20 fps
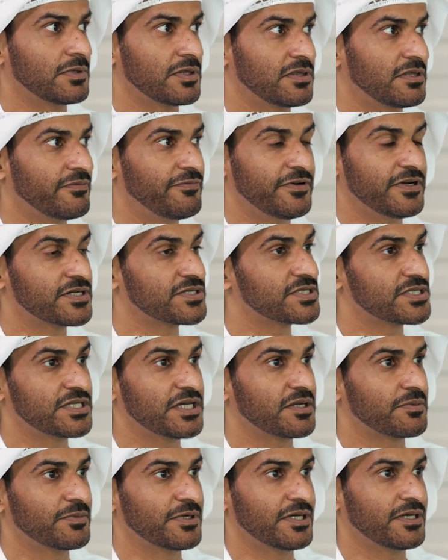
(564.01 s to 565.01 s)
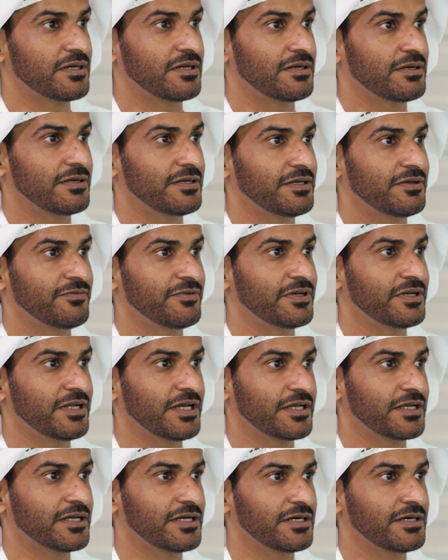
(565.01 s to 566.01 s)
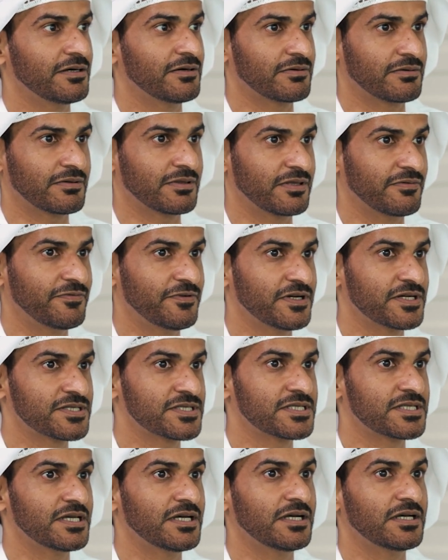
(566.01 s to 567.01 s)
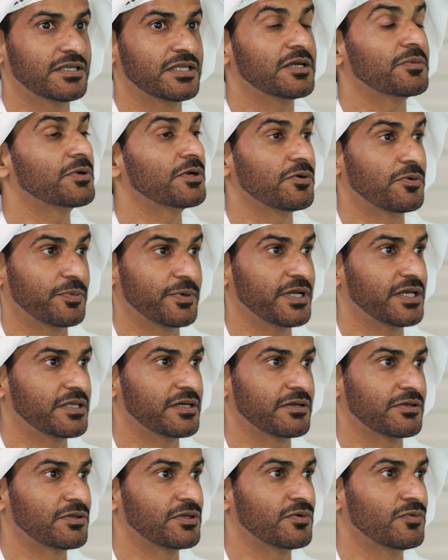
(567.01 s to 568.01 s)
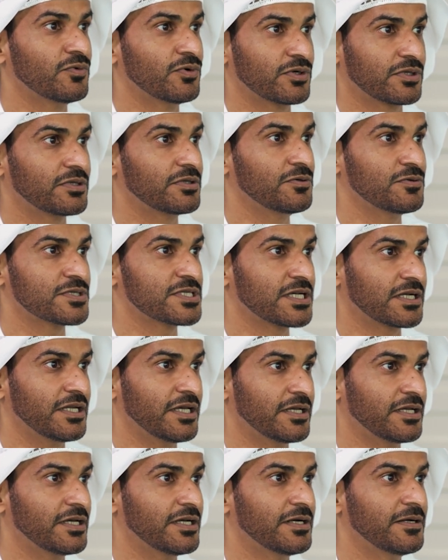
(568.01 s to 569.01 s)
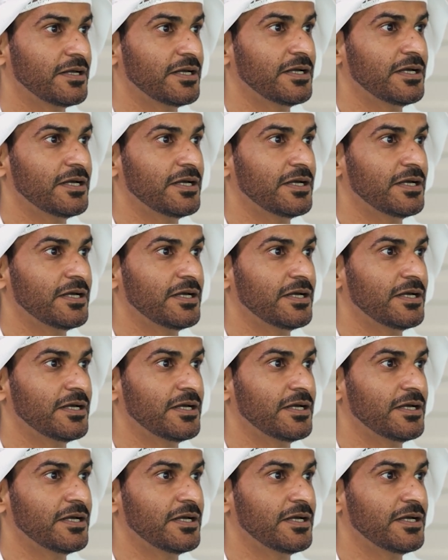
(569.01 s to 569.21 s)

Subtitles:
the first terminal, even like or the first terminal operator in the world using like a